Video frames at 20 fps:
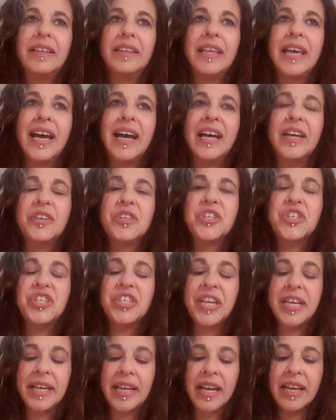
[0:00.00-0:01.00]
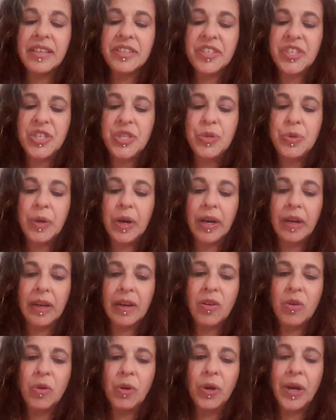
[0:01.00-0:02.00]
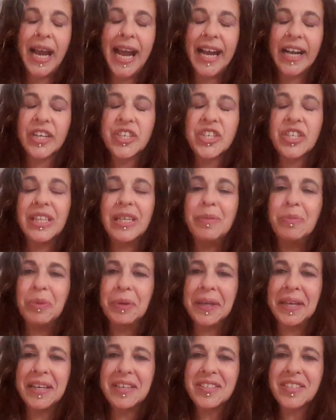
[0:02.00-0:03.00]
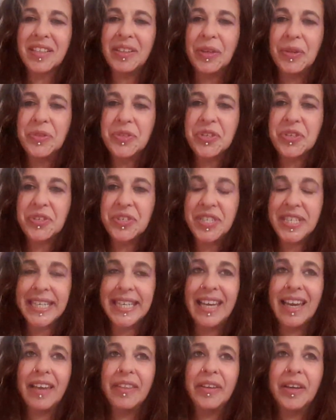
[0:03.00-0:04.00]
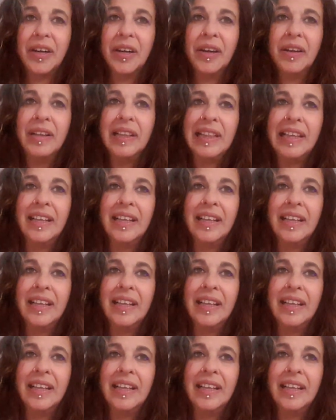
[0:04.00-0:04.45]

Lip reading: that shake us to our core actually bring us closer together